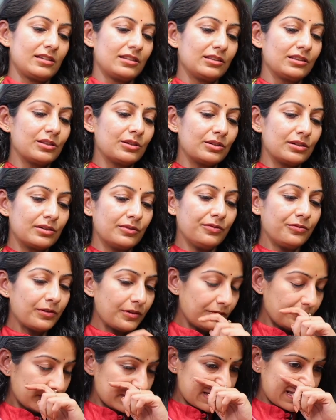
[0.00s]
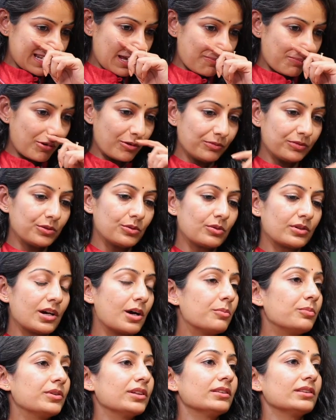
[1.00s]
The fifth step of
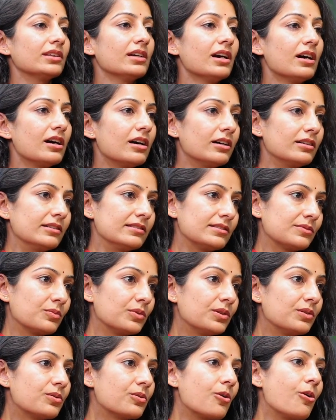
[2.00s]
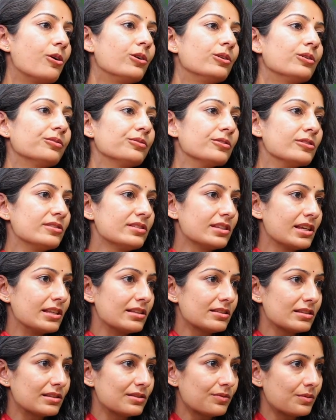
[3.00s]
yoga, pratyahar, is withdrawal of your
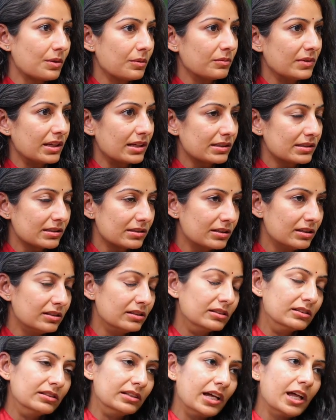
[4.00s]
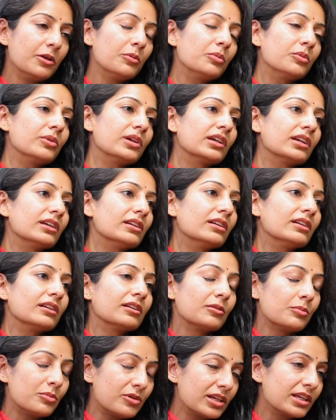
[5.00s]
senses from the external and
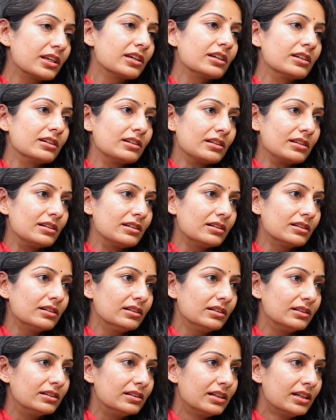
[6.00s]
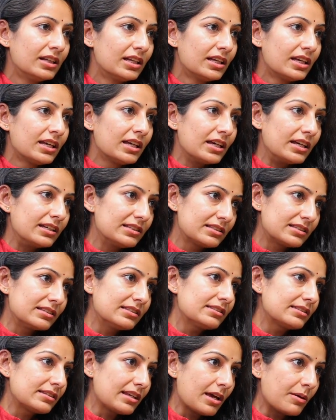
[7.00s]
bringing it internal. Is the
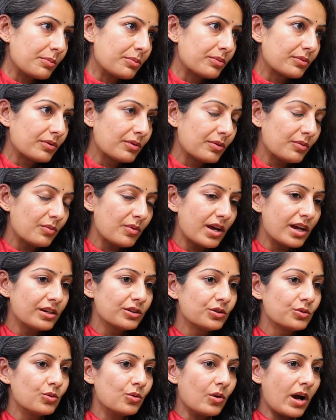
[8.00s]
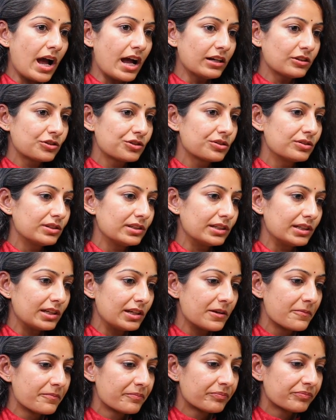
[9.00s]
step where you
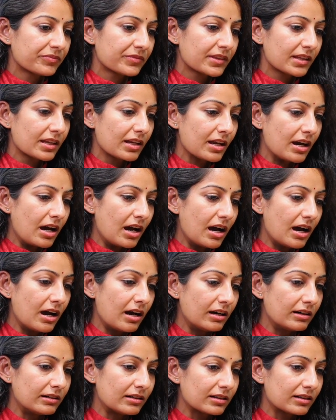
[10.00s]
actually are